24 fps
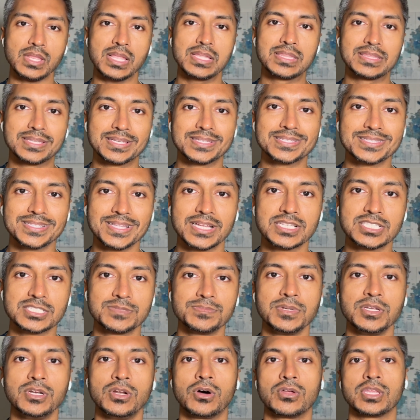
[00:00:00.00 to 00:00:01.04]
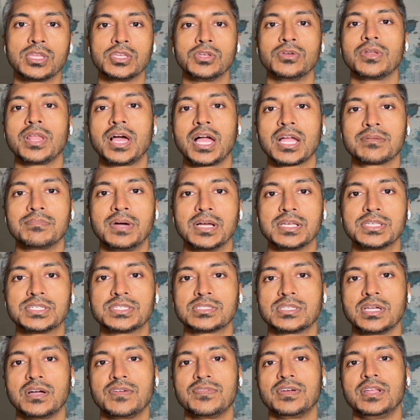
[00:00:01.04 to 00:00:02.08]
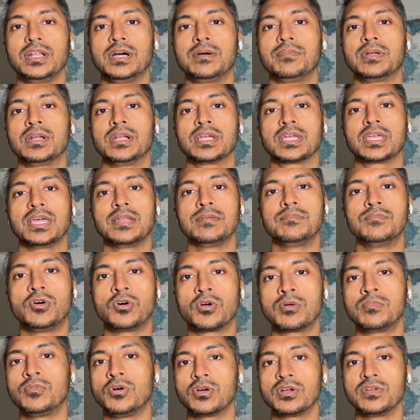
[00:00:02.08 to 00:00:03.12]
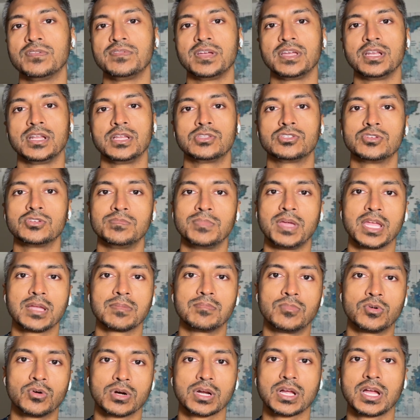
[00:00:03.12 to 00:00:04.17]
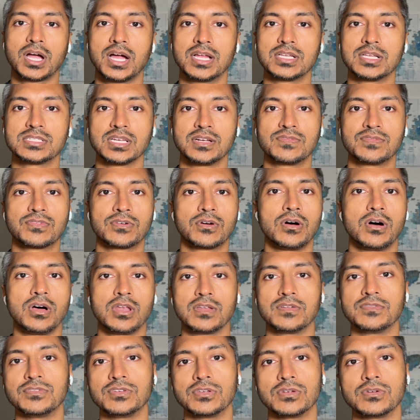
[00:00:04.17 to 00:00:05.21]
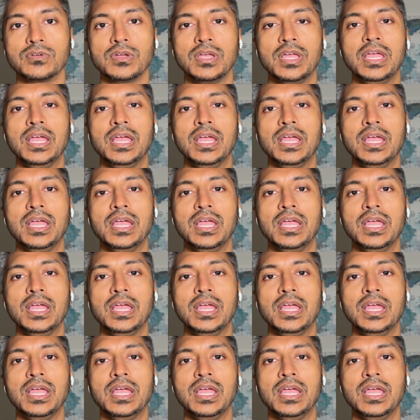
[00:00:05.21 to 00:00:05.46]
This lets me know that you like my stuff and I want to get more motivated to make more content for all of you.